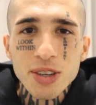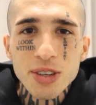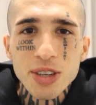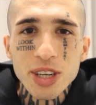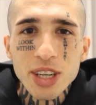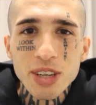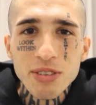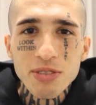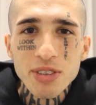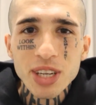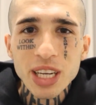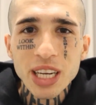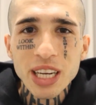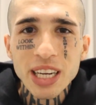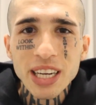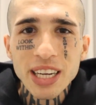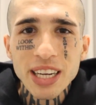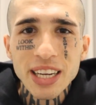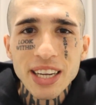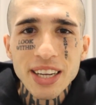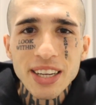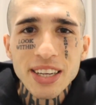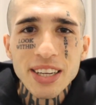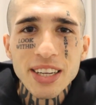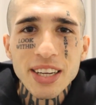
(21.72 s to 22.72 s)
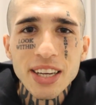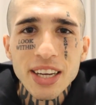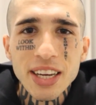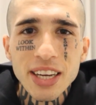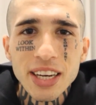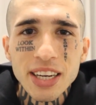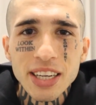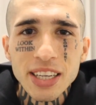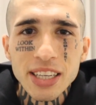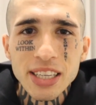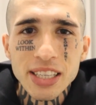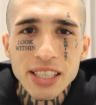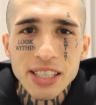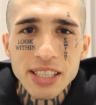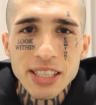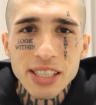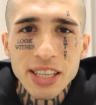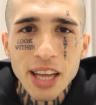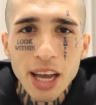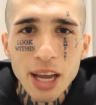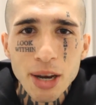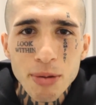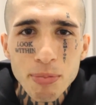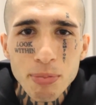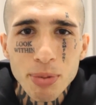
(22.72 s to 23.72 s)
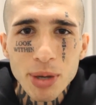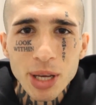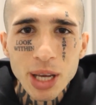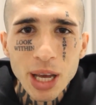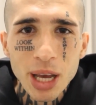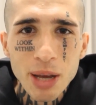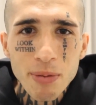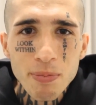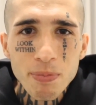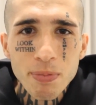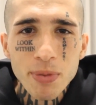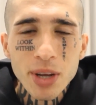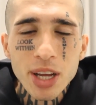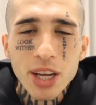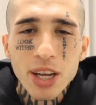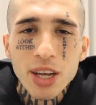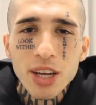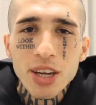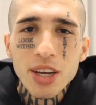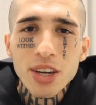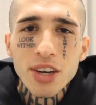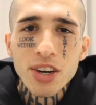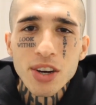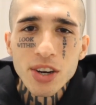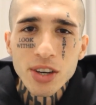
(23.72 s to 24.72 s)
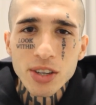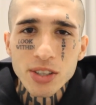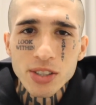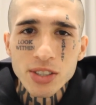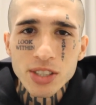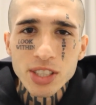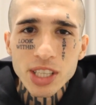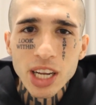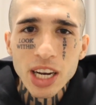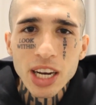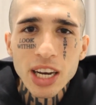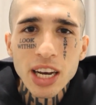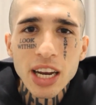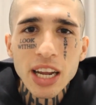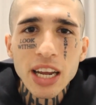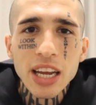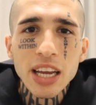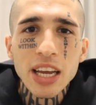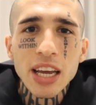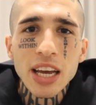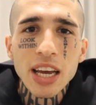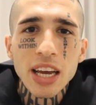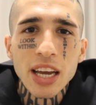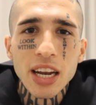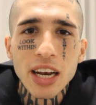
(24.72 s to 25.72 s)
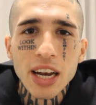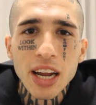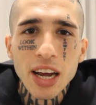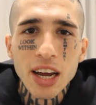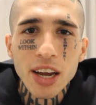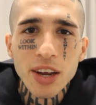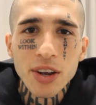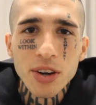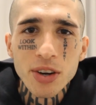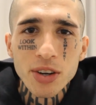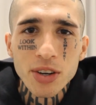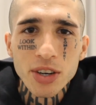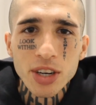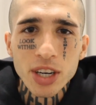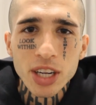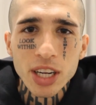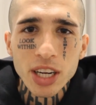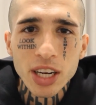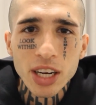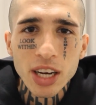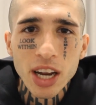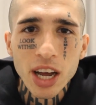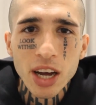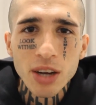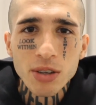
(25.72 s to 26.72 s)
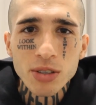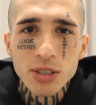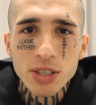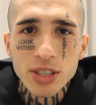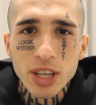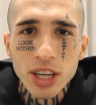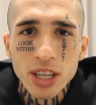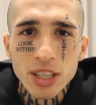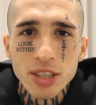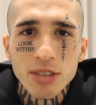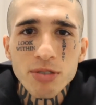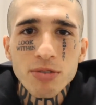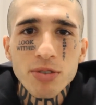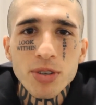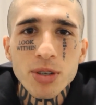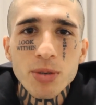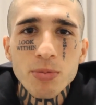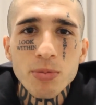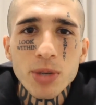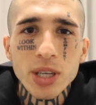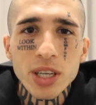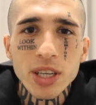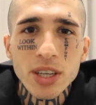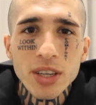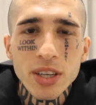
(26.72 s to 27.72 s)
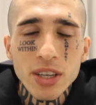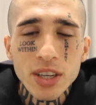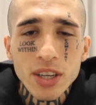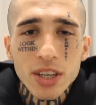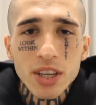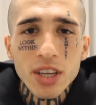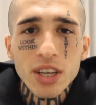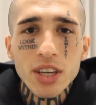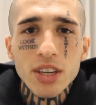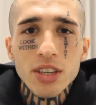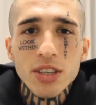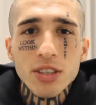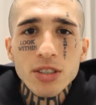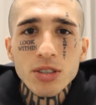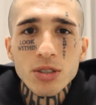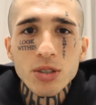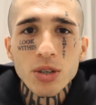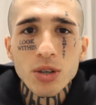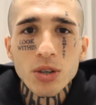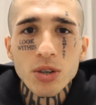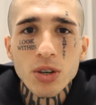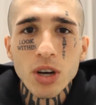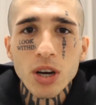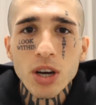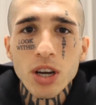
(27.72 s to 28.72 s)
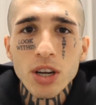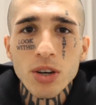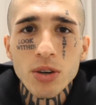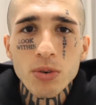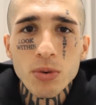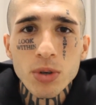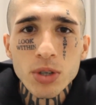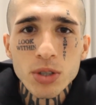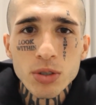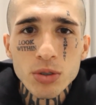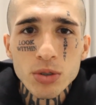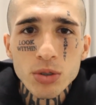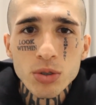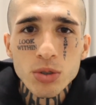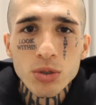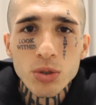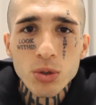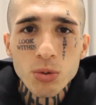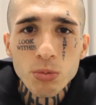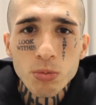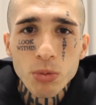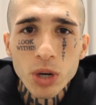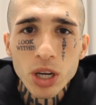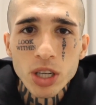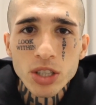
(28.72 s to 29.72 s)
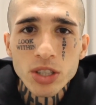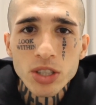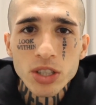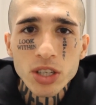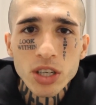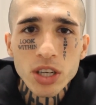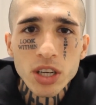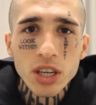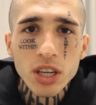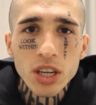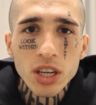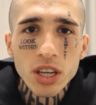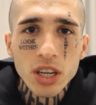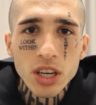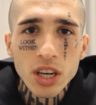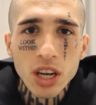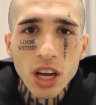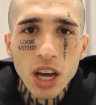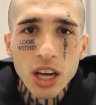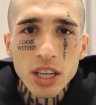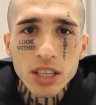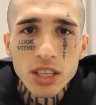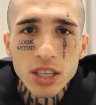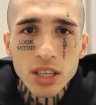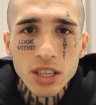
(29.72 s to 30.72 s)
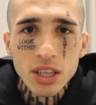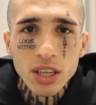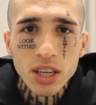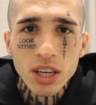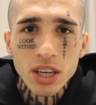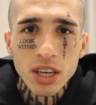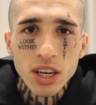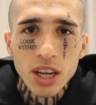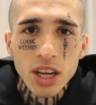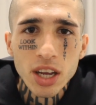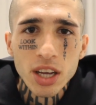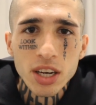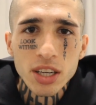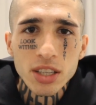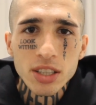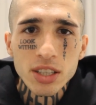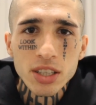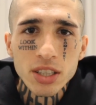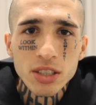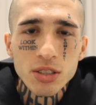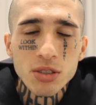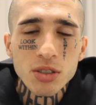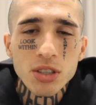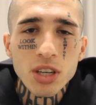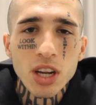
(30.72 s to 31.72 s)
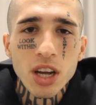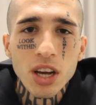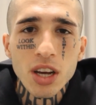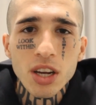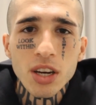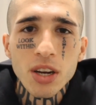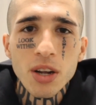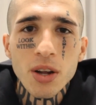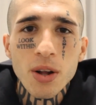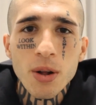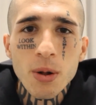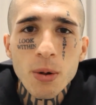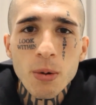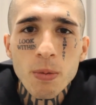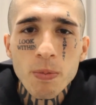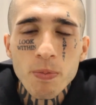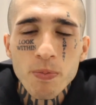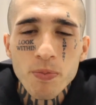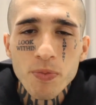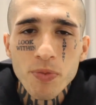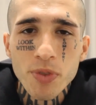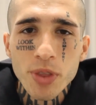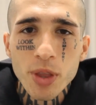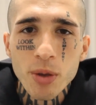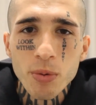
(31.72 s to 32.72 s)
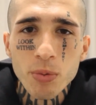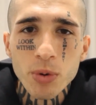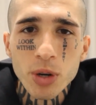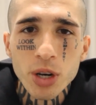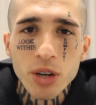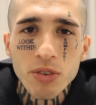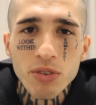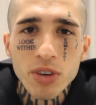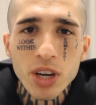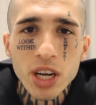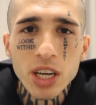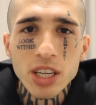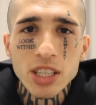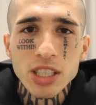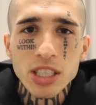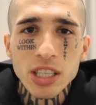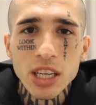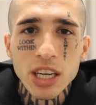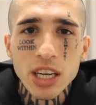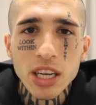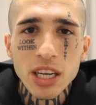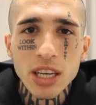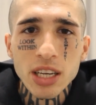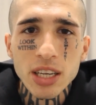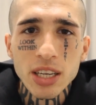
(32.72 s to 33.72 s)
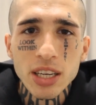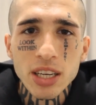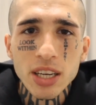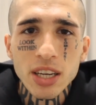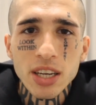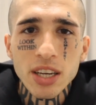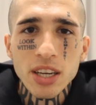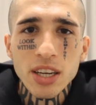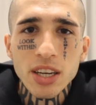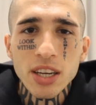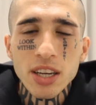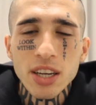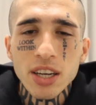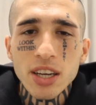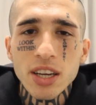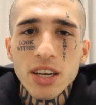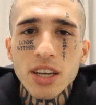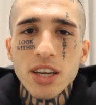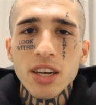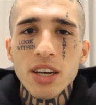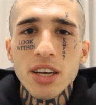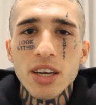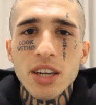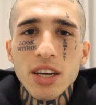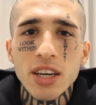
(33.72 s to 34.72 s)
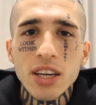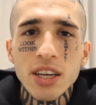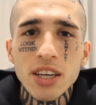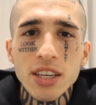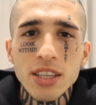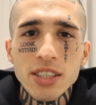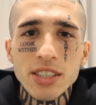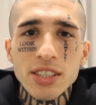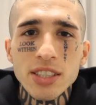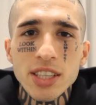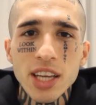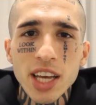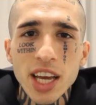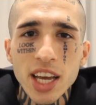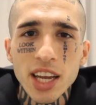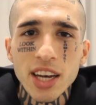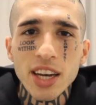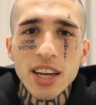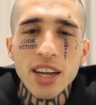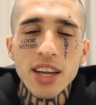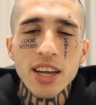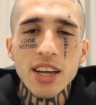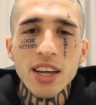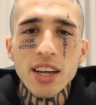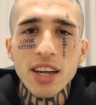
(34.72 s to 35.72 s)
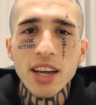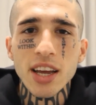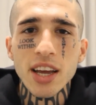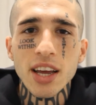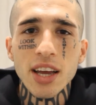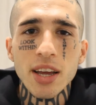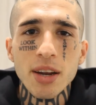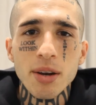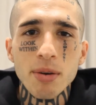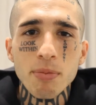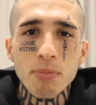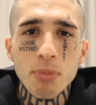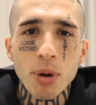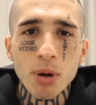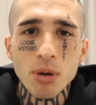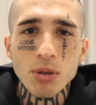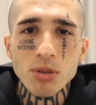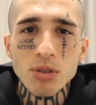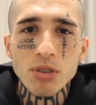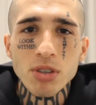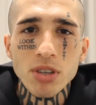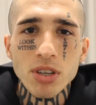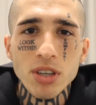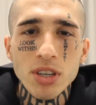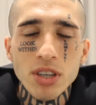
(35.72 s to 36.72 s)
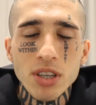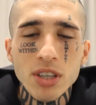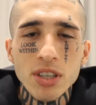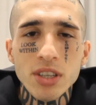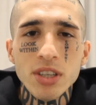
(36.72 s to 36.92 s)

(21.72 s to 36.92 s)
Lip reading: Good evening. It is 10 p.m. on Sunday and I only now start the filming. So I don't want to do too much cutting and editing tonight. Whatever I say is said and posted.